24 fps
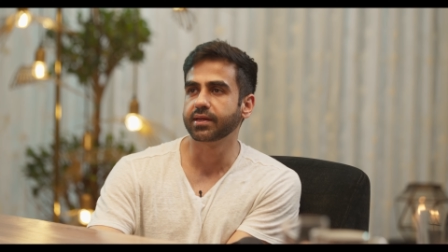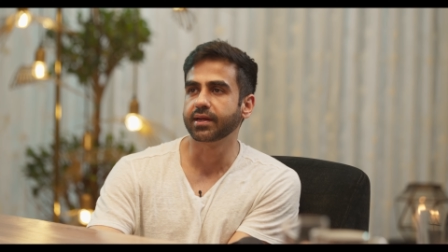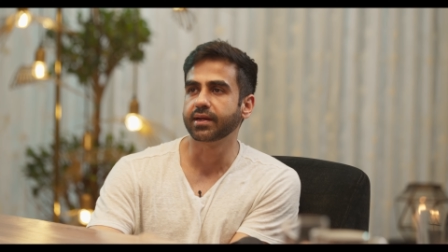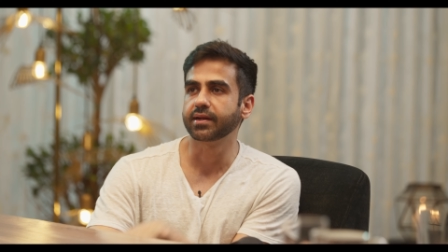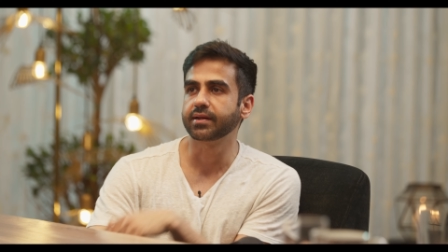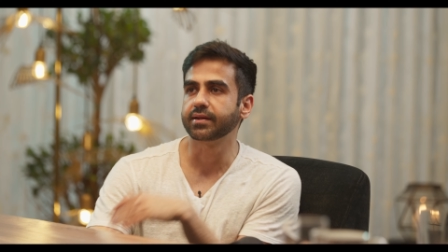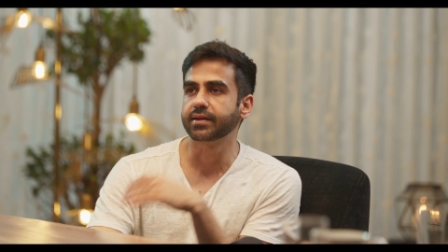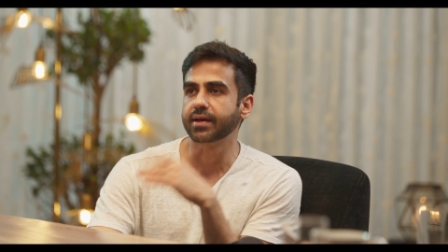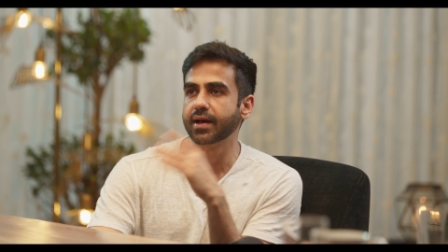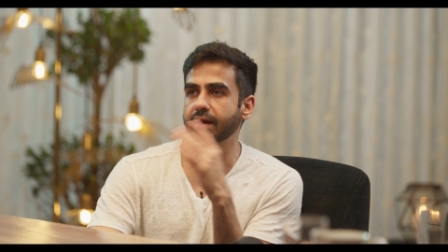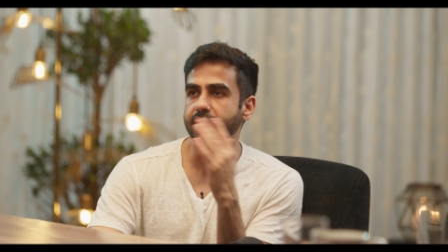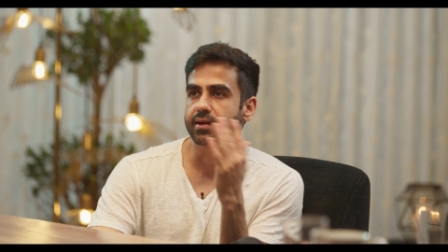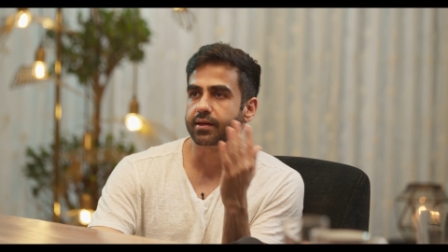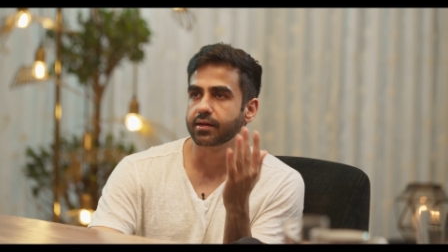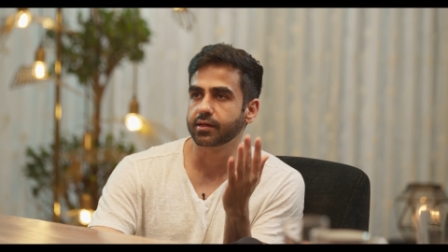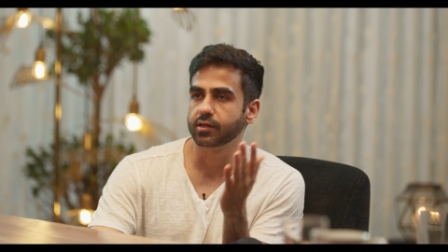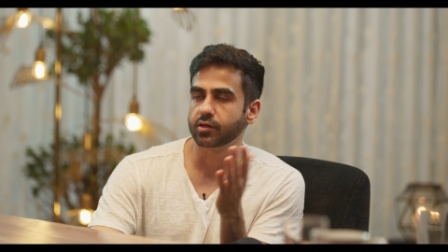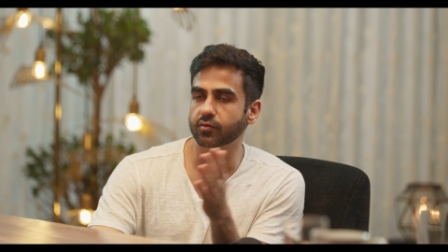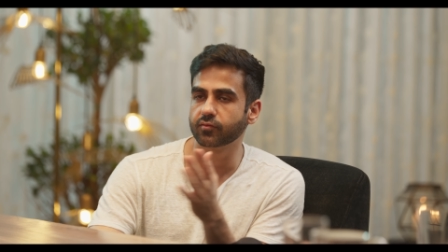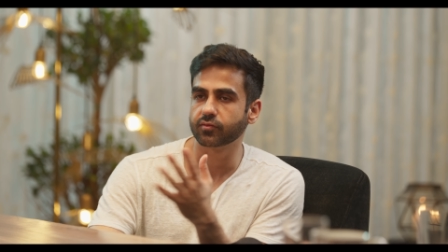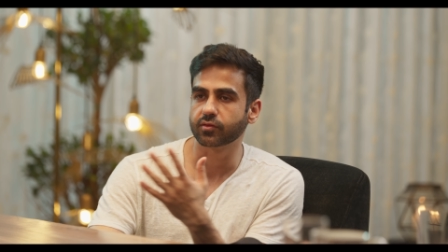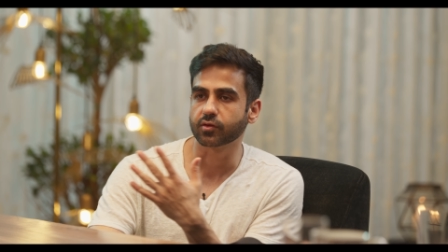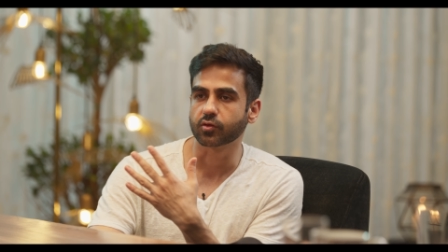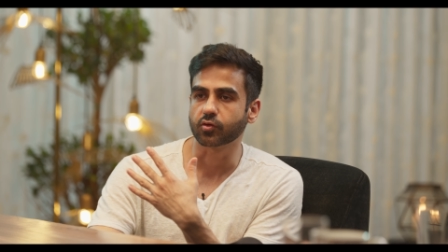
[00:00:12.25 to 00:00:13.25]
entirety
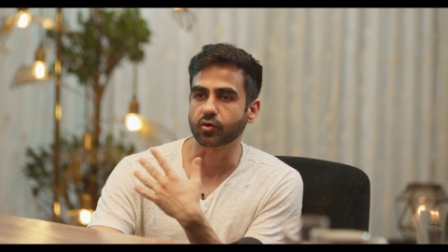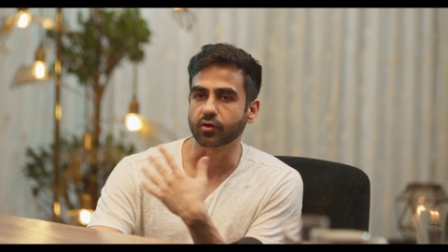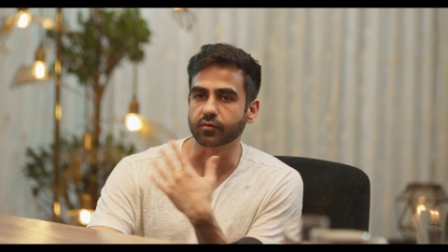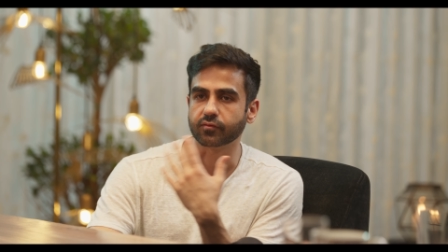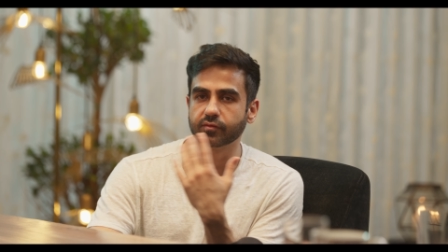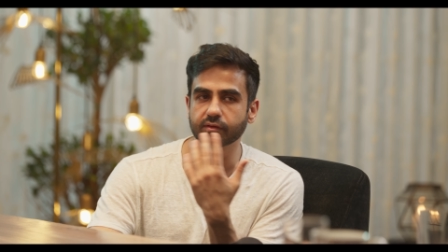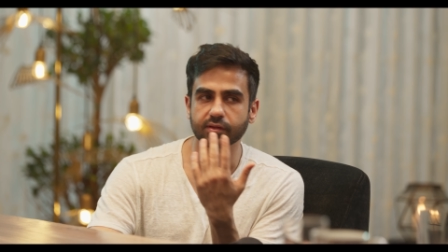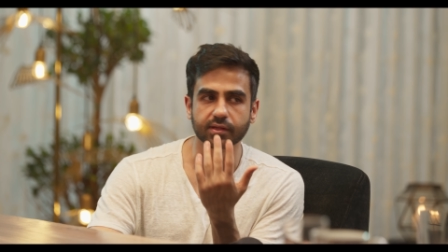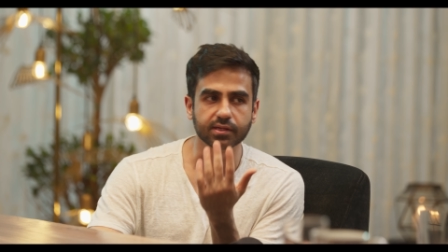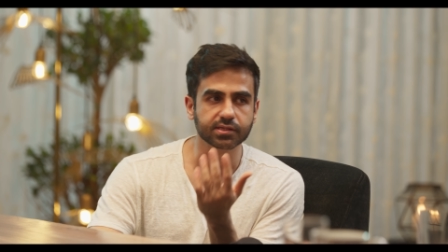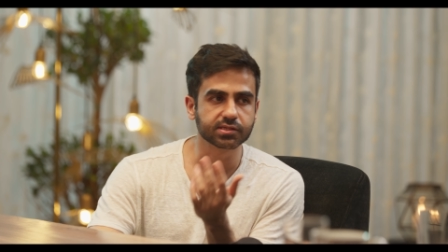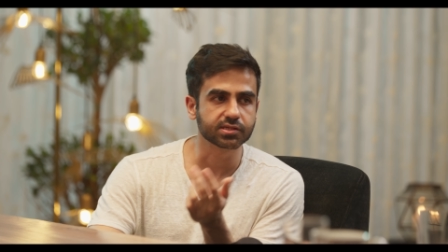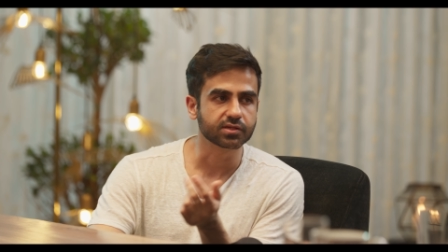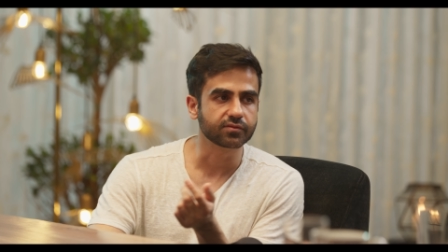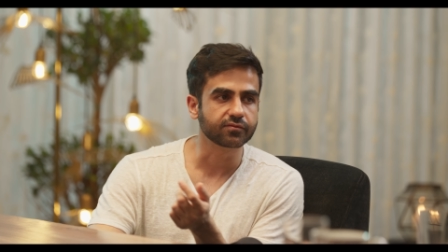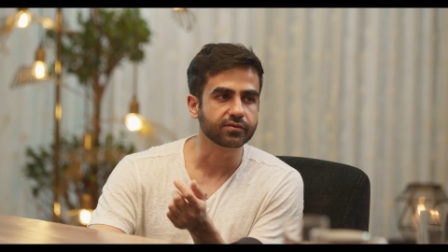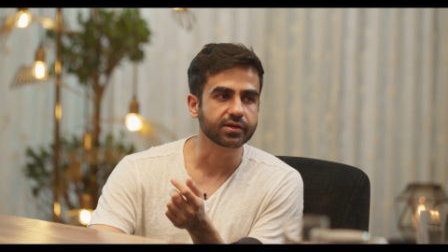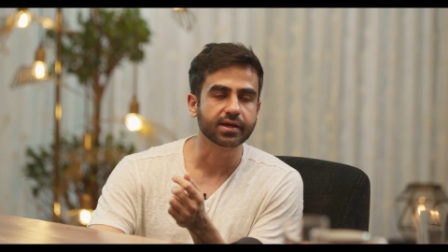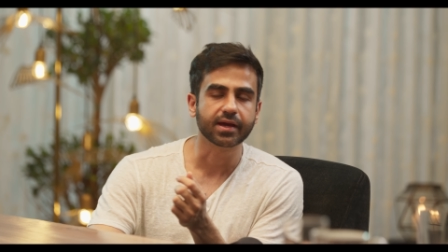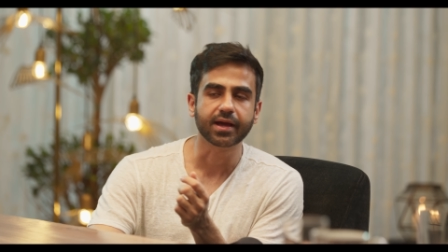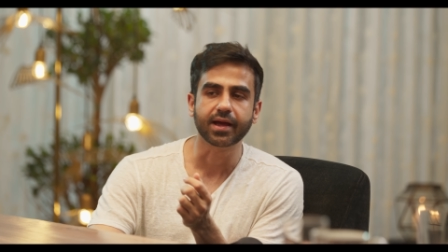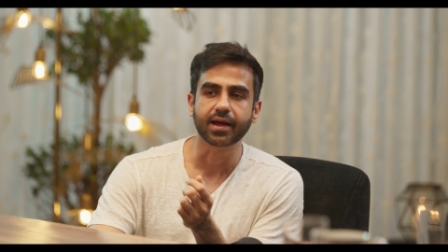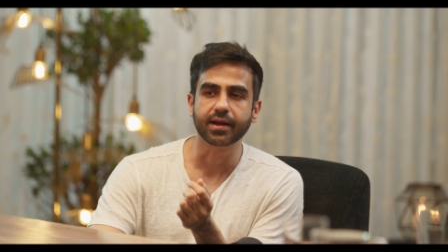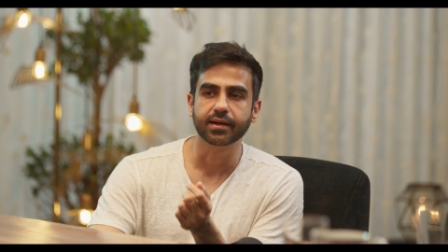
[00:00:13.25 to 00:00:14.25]
of the conversation we
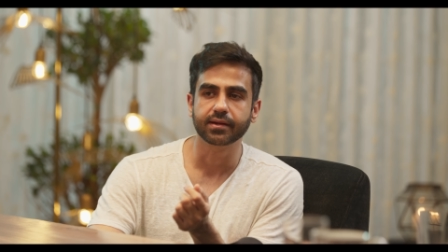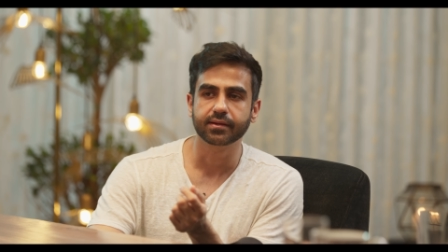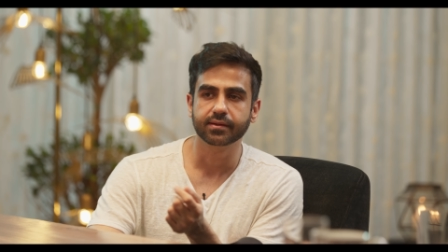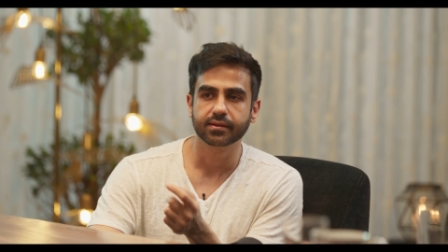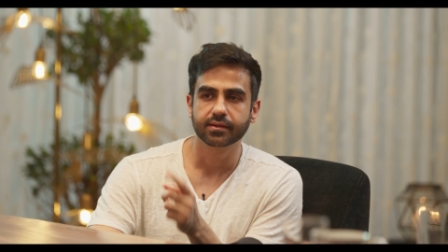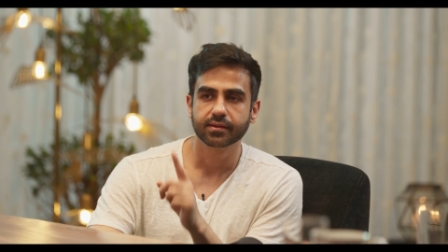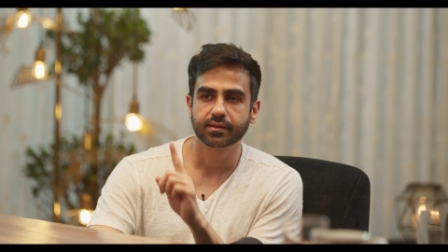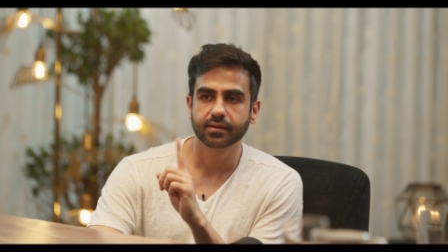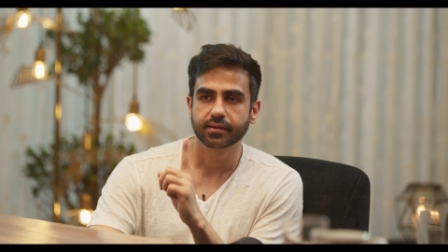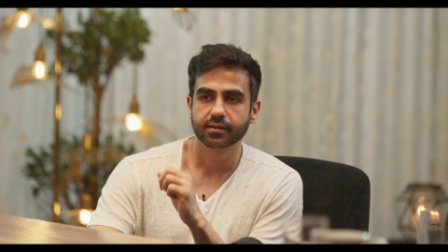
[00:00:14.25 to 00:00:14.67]
had?